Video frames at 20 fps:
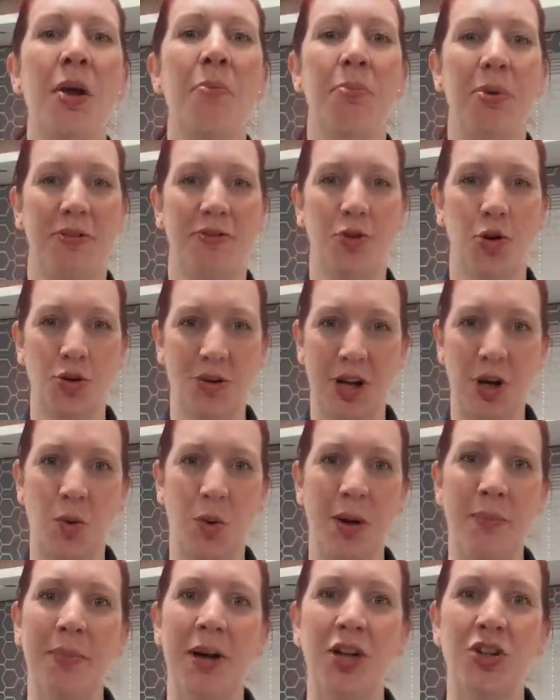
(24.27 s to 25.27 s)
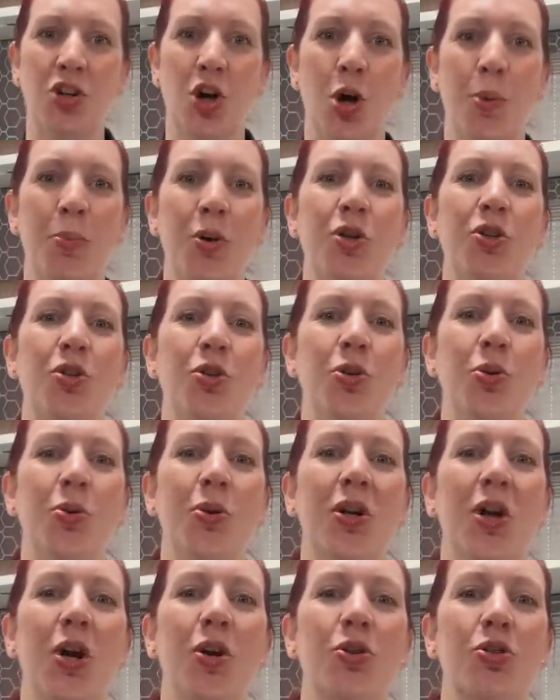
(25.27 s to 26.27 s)
before I quit my job to
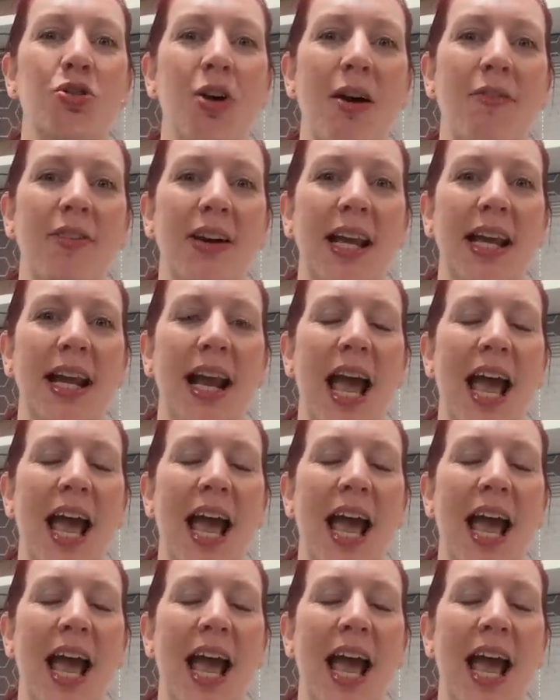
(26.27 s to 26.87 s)
go travelling.